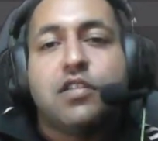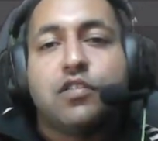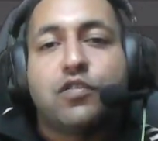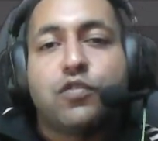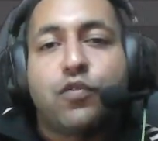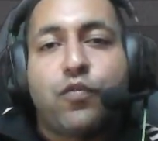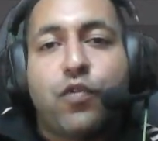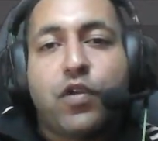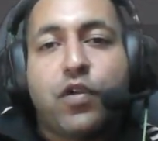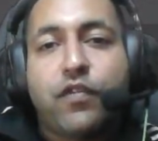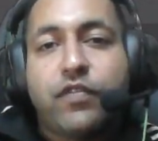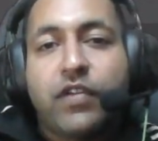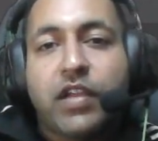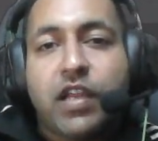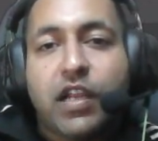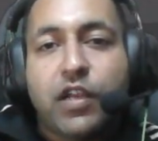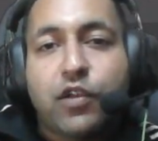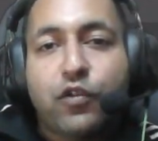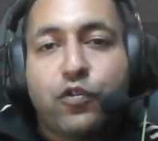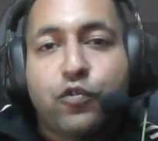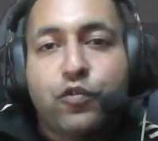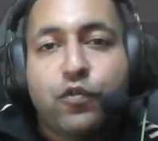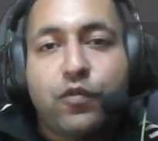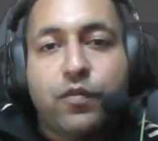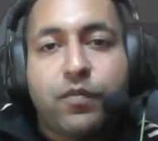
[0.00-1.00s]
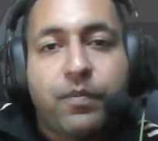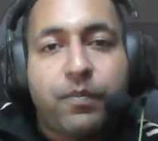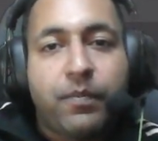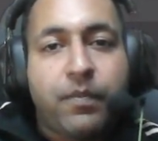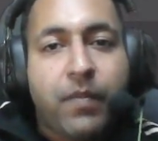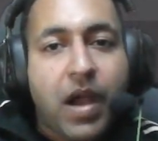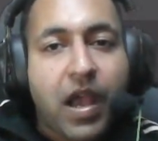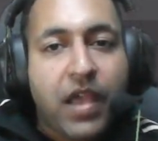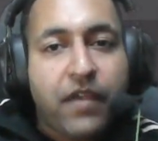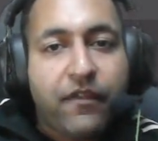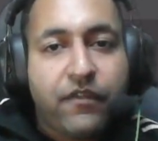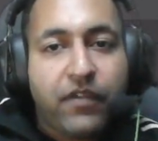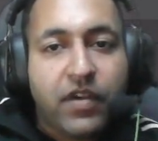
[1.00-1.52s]
So what we can do,
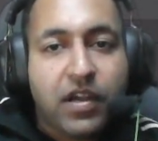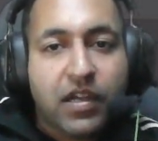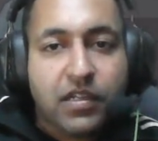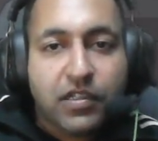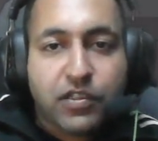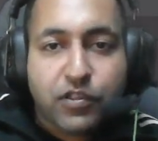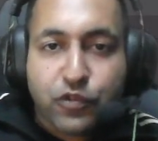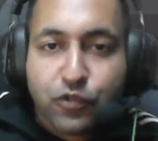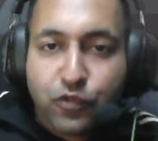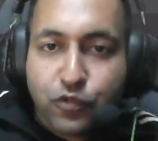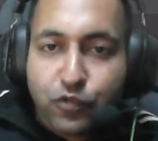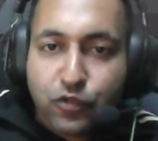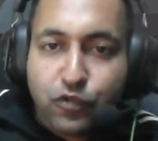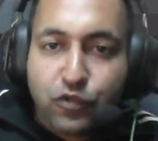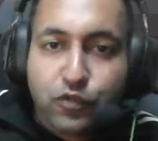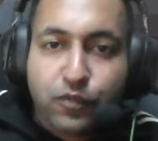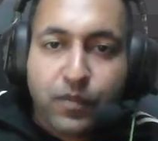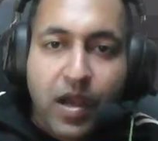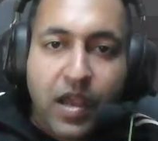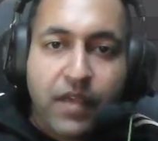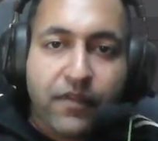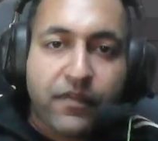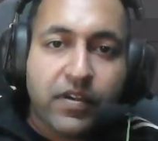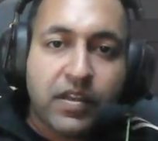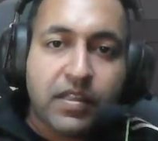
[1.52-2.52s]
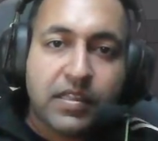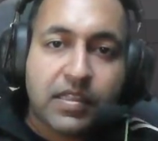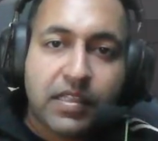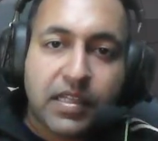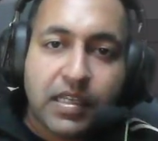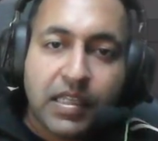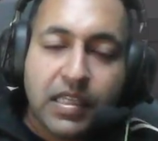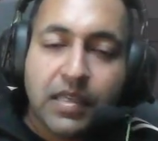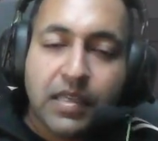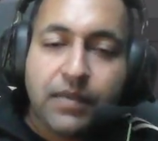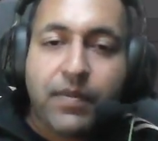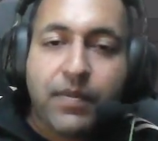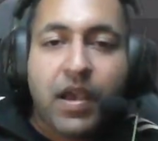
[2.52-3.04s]
my func2, my
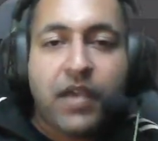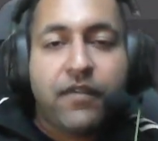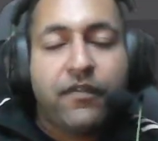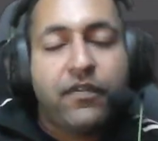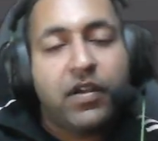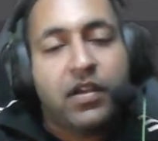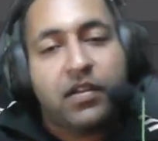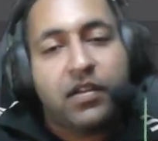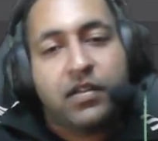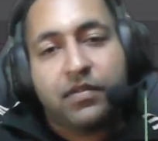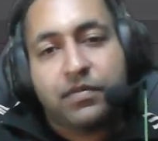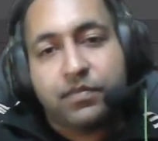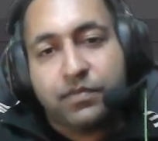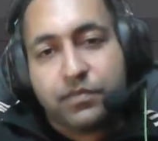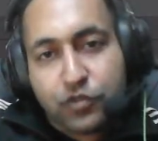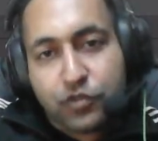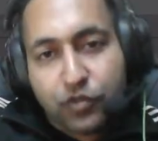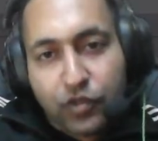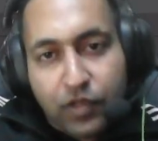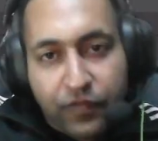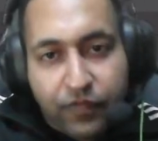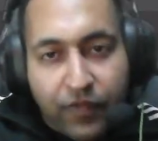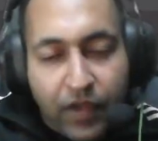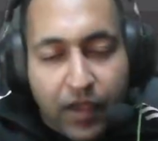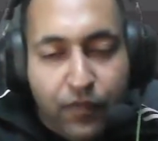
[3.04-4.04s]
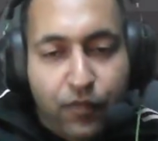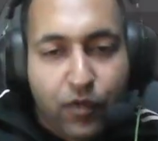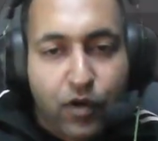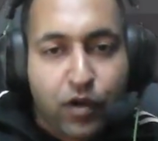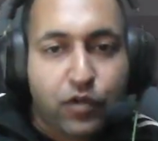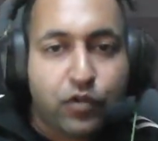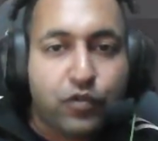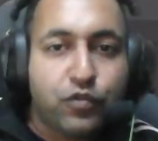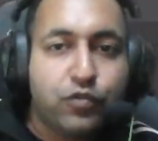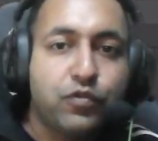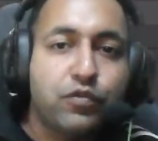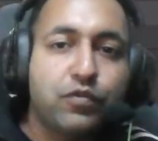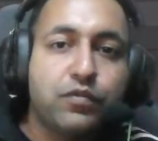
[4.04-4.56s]
func3, my func. So if I
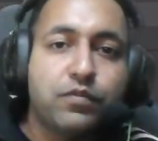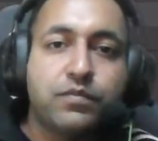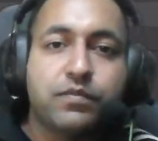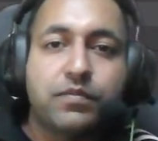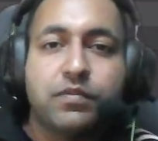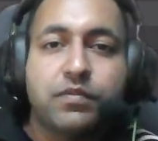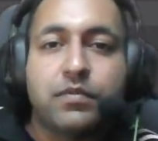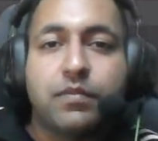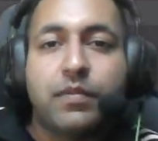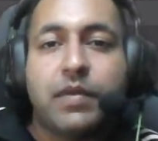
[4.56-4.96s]
want to